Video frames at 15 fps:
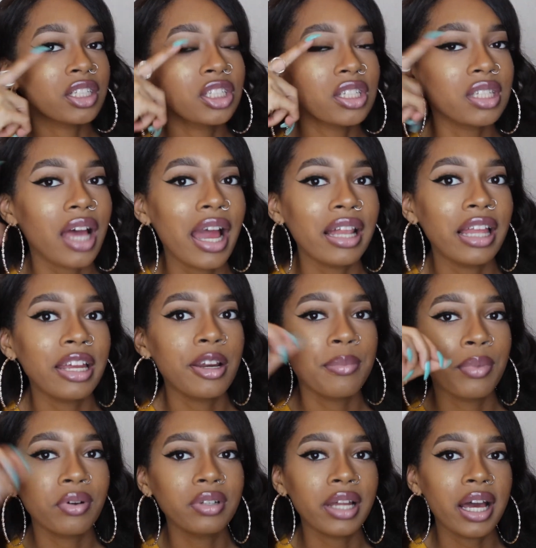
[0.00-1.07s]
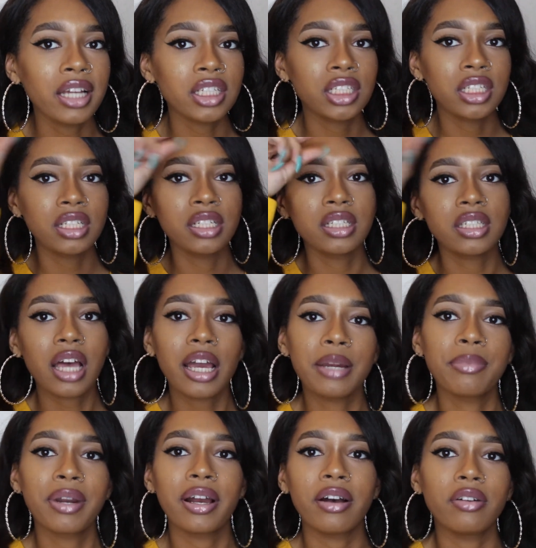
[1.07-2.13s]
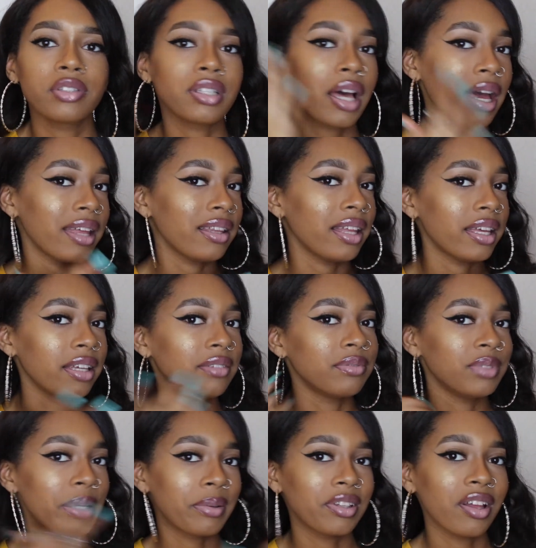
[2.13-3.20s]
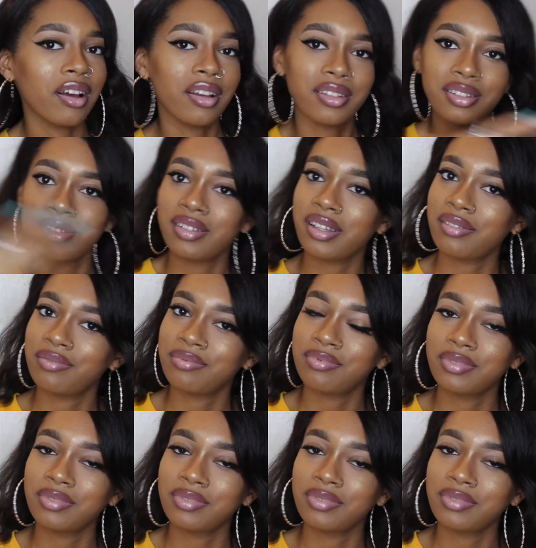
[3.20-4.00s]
It's just eyeliner, bold lashes, eyebrows, highlight, lip gloss,